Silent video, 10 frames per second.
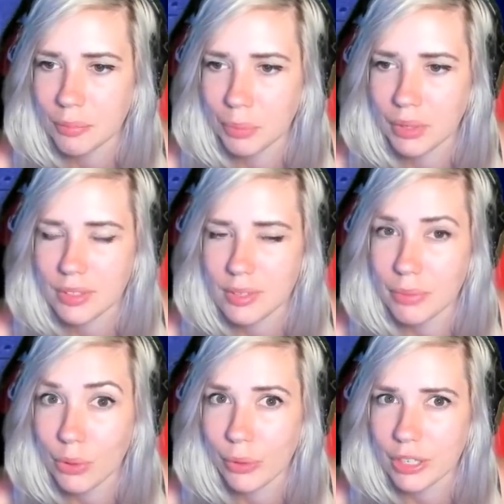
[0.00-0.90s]
put some
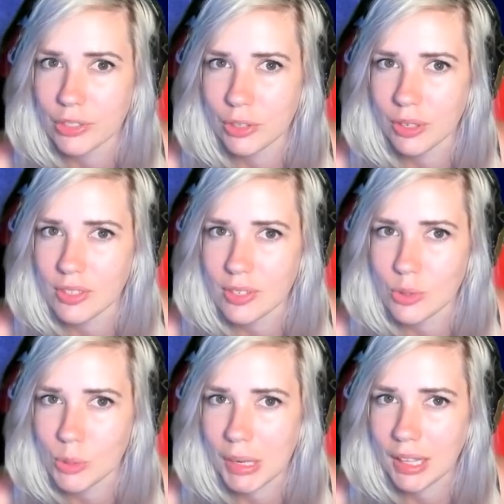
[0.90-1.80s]
thought into because this
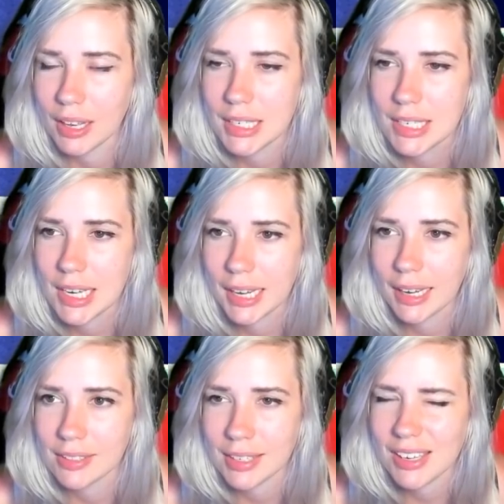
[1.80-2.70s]
was my last
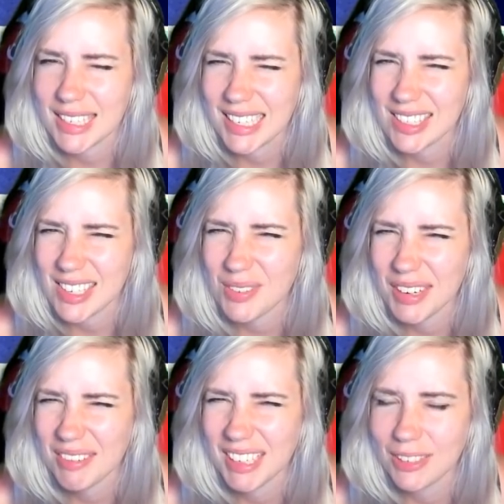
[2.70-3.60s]
staircase and I was like, is this what I
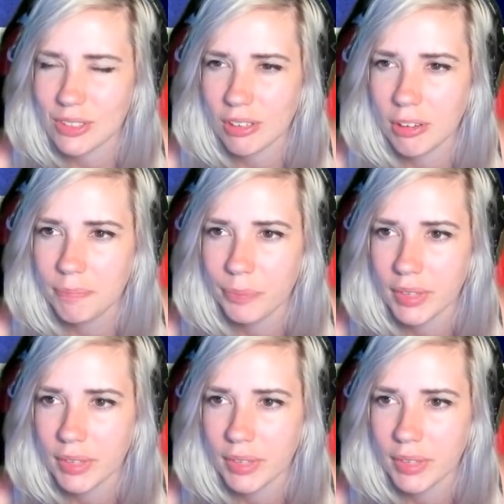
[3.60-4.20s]
want to use it on?